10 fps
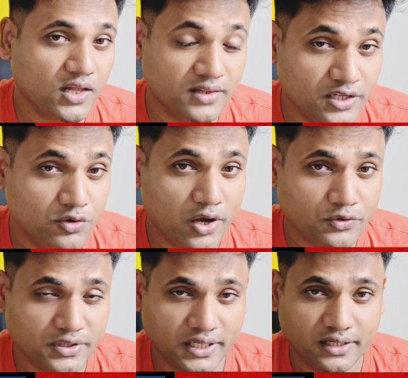Then you have
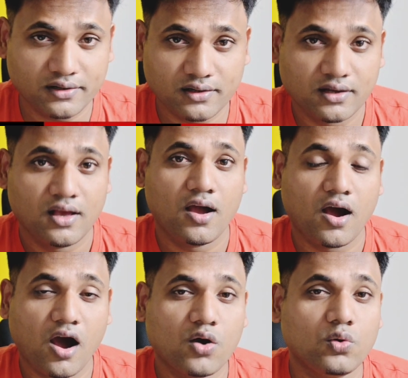to think
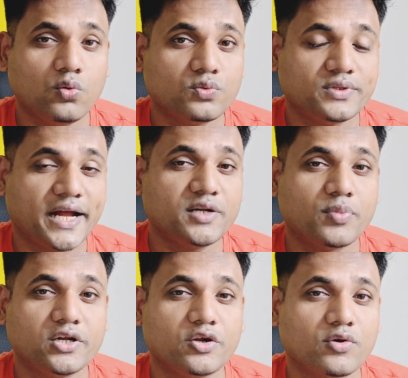how that
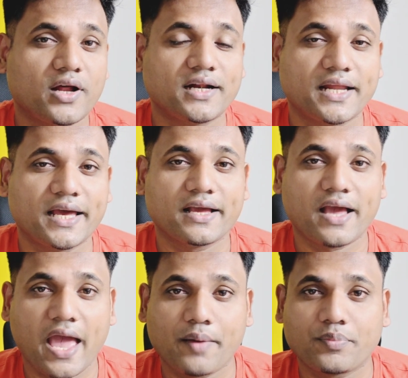particular attack
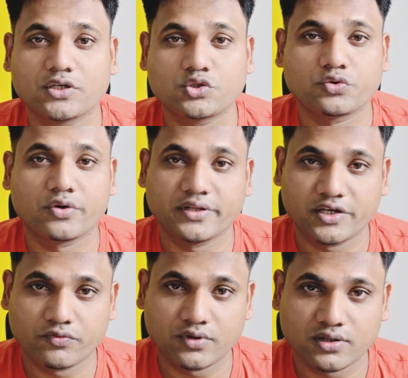happened to your
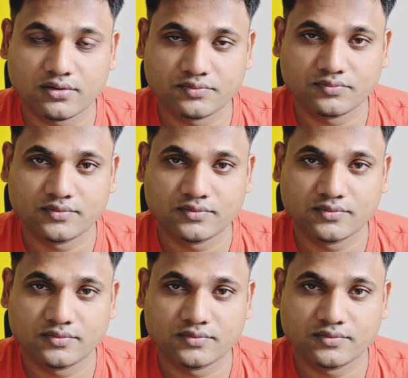network.